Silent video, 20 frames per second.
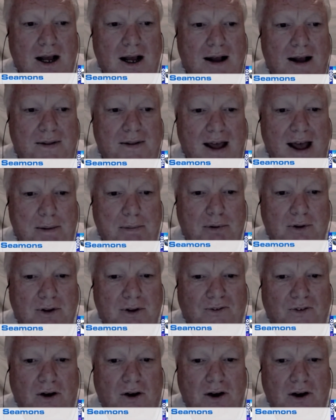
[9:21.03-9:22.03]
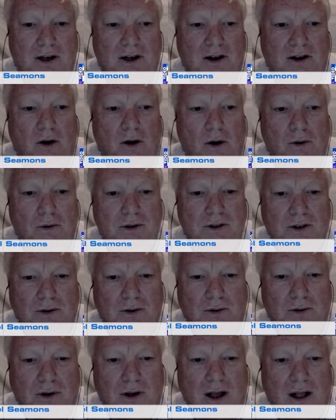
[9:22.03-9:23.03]
and the apple divided into
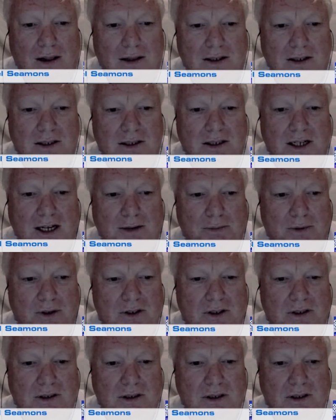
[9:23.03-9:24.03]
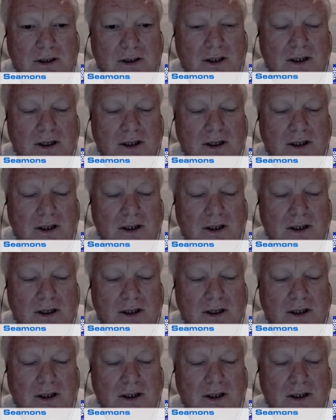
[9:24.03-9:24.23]
horizontal coloured segments